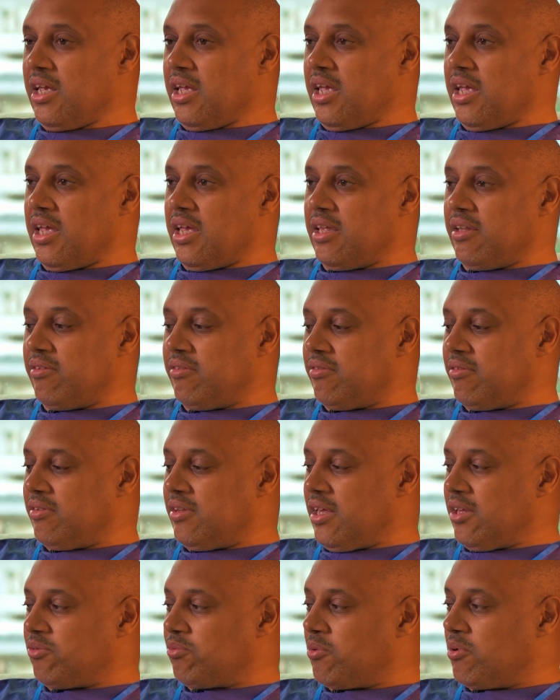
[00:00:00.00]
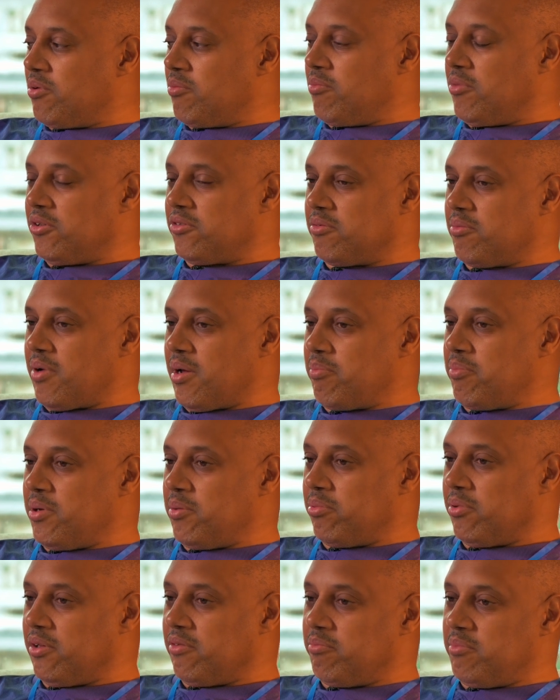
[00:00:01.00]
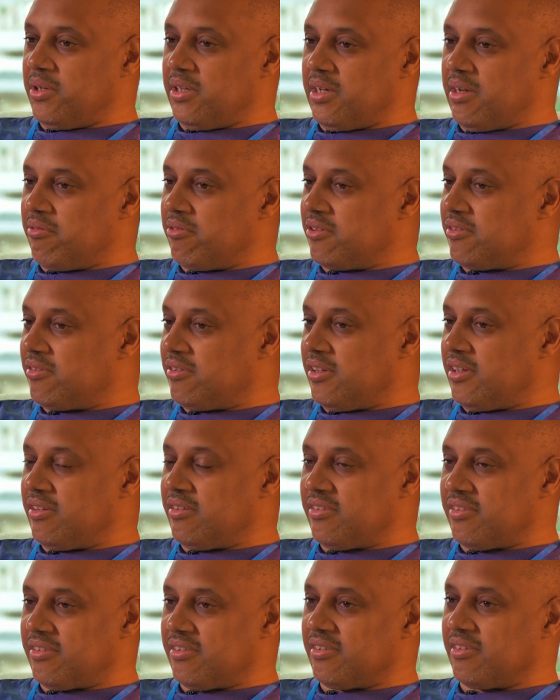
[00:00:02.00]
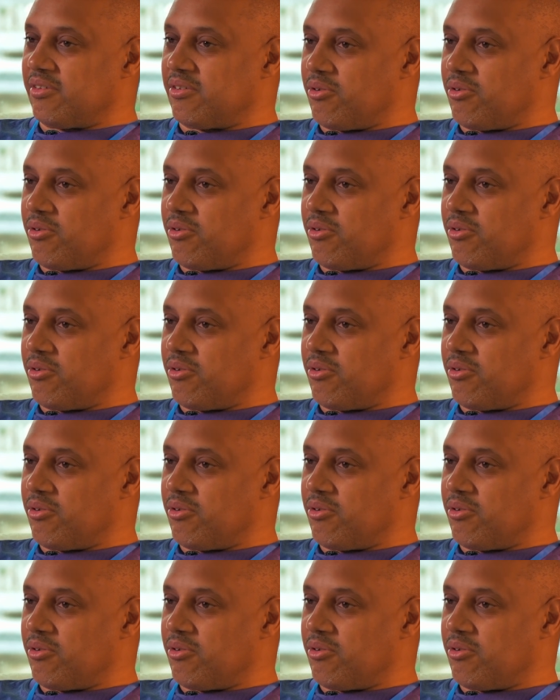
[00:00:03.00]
and that's where most of my people have been ever since.